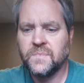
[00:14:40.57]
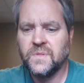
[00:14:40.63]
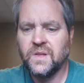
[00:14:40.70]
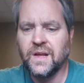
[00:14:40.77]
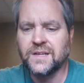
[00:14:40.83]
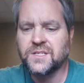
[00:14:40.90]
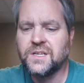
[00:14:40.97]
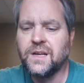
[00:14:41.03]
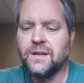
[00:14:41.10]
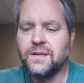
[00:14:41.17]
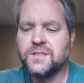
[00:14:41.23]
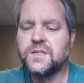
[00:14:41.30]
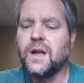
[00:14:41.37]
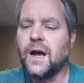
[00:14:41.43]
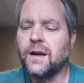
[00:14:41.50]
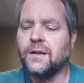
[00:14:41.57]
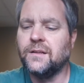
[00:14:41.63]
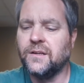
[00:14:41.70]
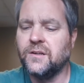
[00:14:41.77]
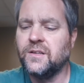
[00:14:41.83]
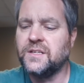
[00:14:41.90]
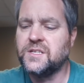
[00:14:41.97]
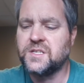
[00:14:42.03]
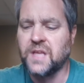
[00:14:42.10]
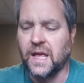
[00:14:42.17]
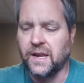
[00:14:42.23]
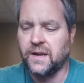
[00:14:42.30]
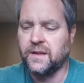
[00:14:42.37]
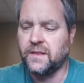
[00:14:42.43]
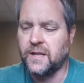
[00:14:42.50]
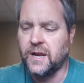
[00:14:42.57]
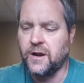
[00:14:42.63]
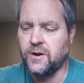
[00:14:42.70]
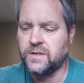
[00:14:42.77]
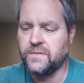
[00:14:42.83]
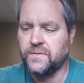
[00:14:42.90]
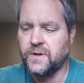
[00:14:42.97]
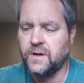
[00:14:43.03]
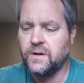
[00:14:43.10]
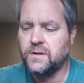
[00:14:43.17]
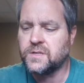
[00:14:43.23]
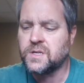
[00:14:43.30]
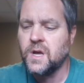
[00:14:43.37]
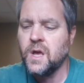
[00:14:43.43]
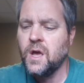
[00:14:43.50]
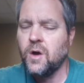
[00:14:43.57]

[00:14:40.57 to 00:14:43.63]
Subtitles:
It's not clearly stated in the narrative here, as